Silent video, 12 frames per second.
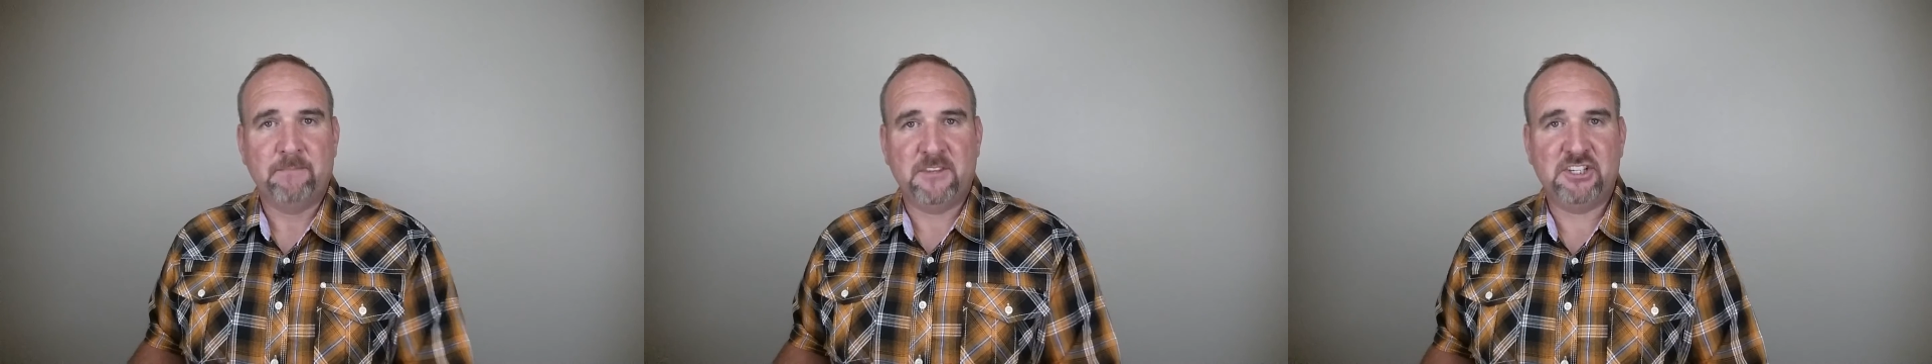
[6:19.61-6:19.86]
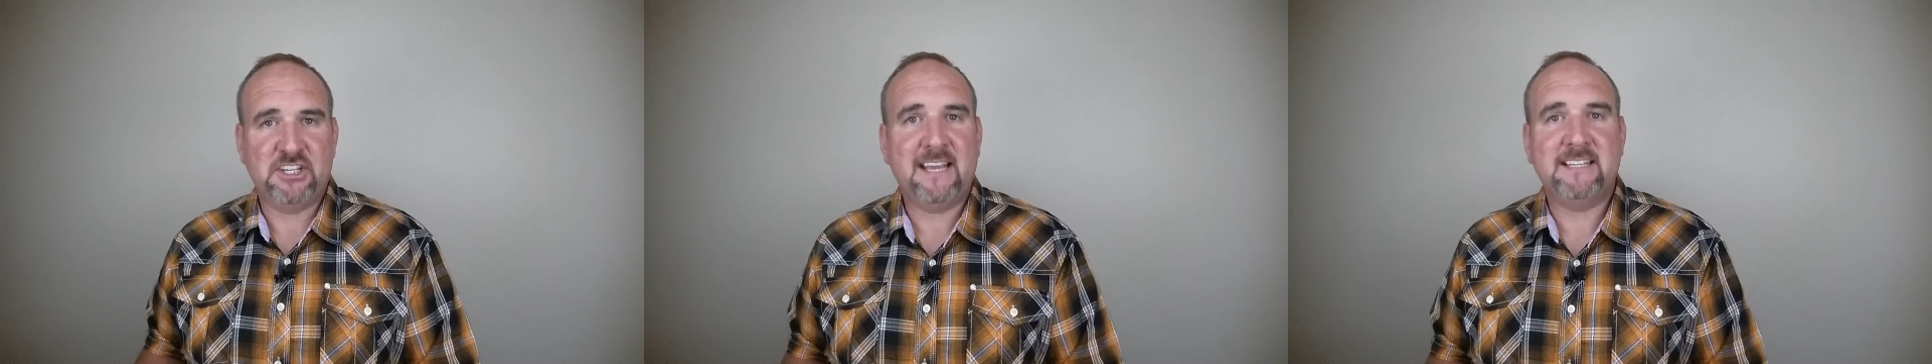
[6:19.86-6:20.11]
the
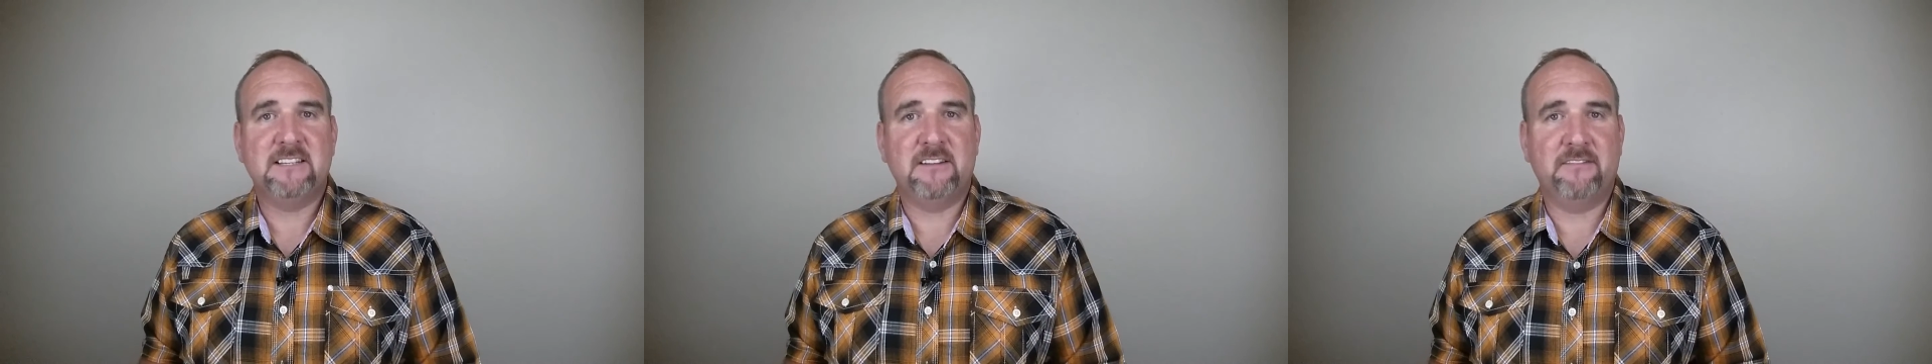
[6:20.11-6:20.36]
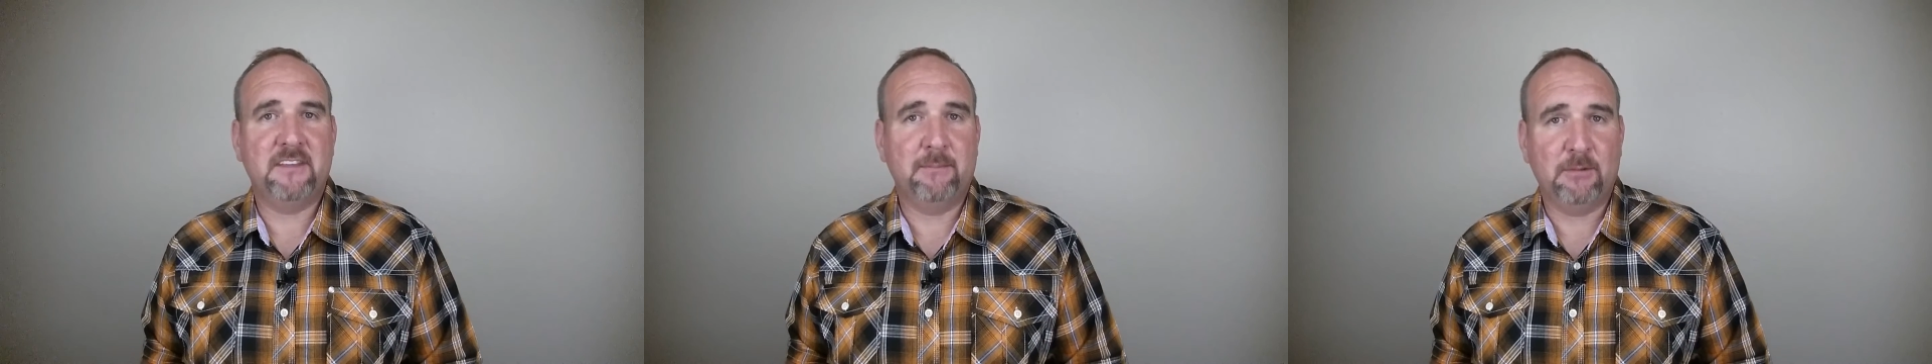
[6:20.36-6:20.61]
chances
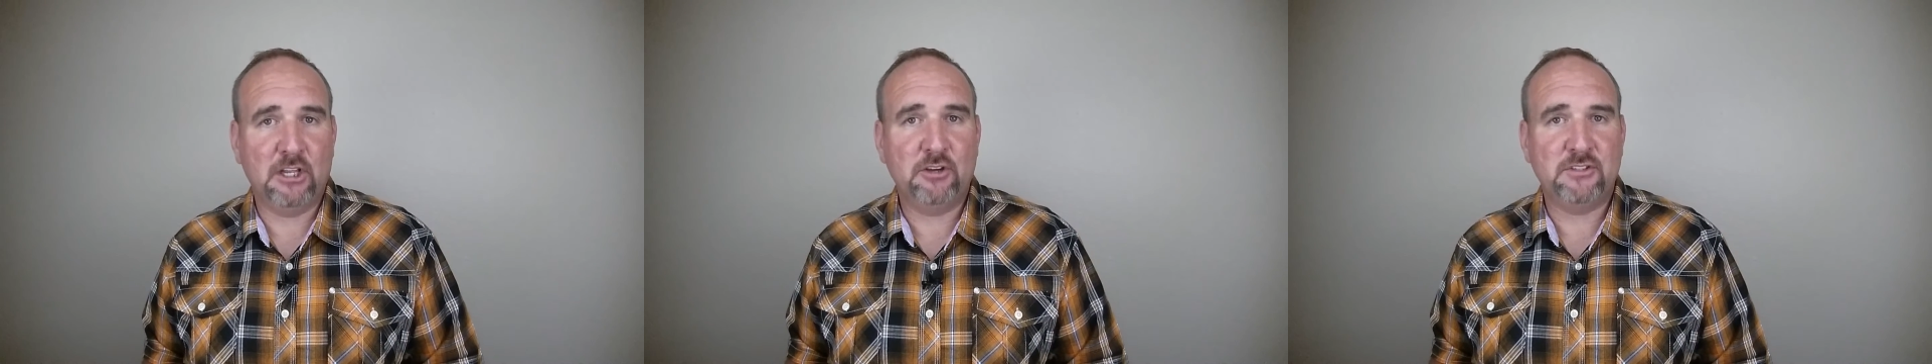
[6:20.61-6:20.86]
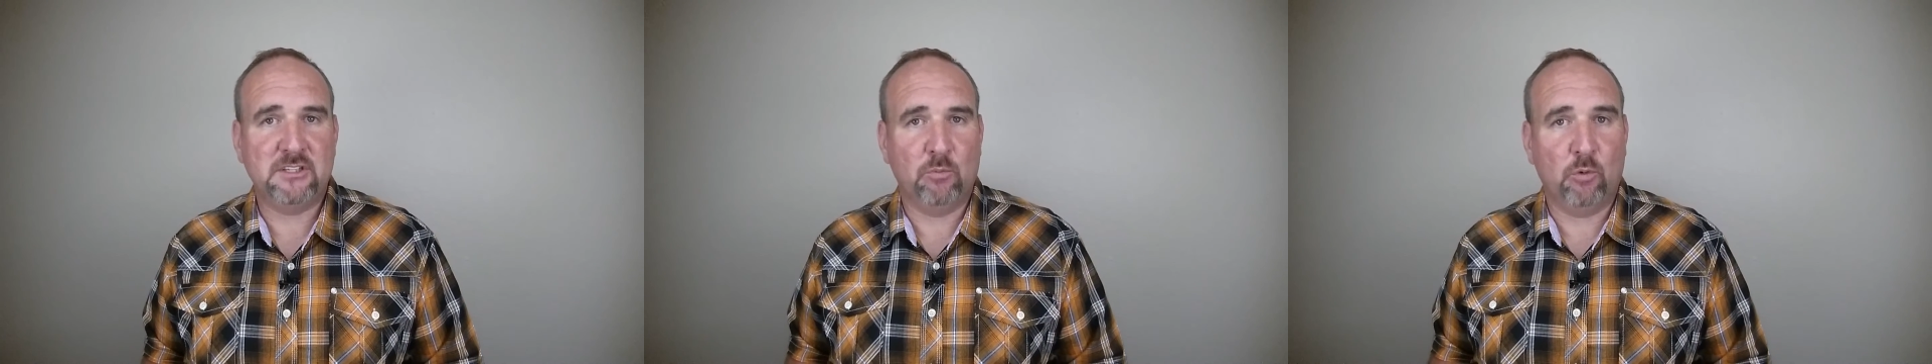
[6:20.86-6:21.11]
of them
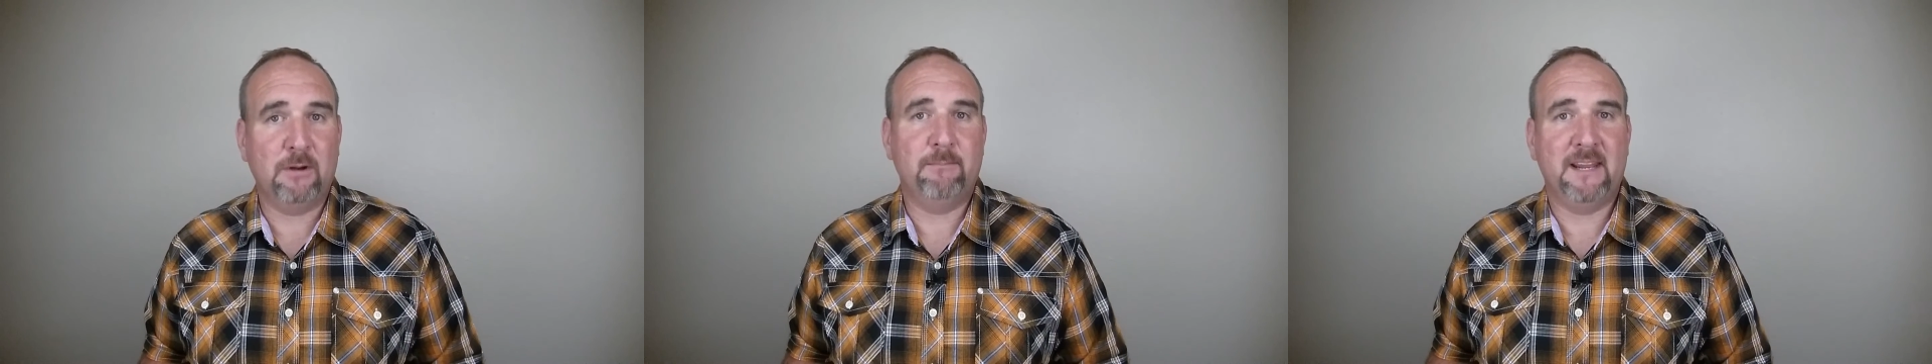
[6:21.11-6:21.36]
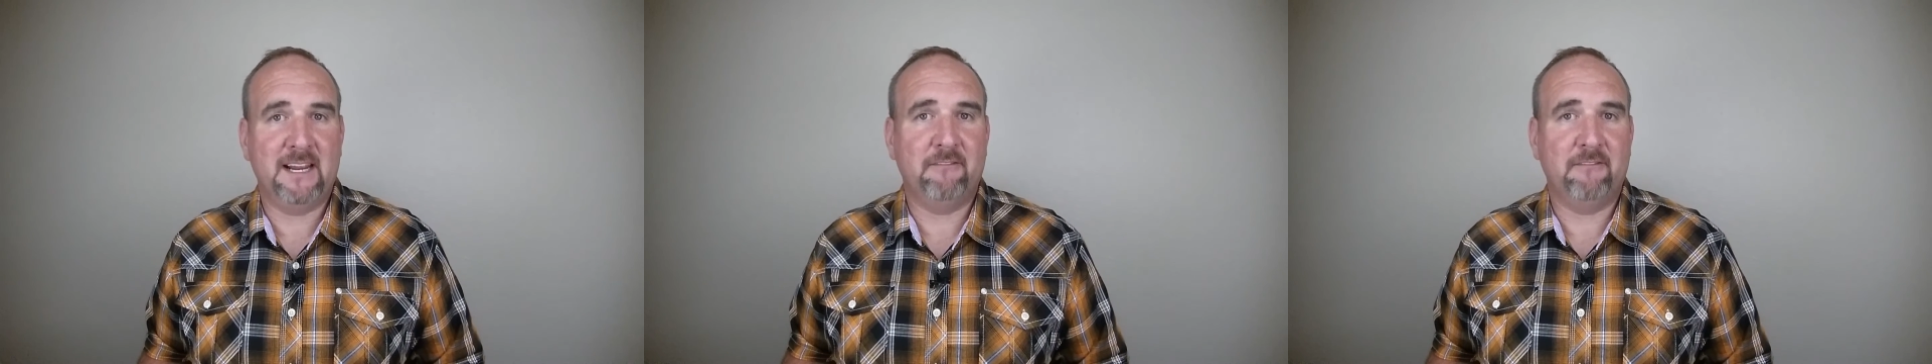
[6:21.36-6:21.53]
losing one bit of